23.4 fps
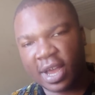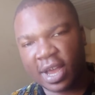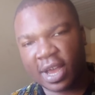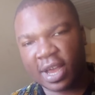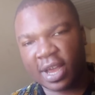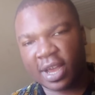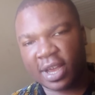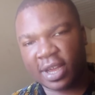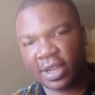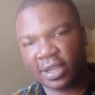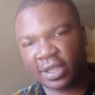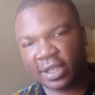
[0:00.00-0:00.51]

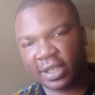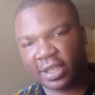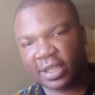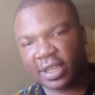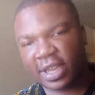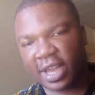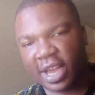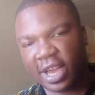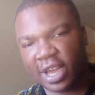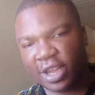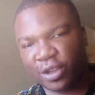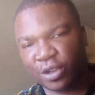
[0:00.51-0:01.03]
at
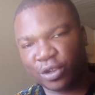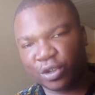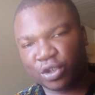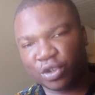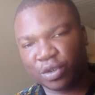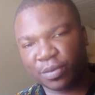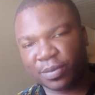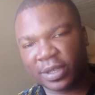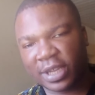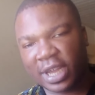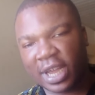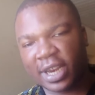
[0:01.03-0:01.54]
our
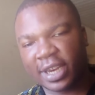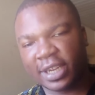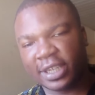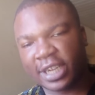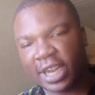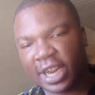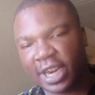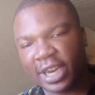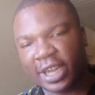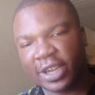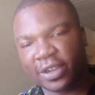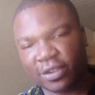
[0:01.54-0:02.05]
YouTube
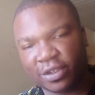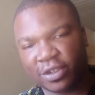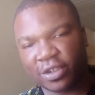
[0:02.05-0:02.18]
channel.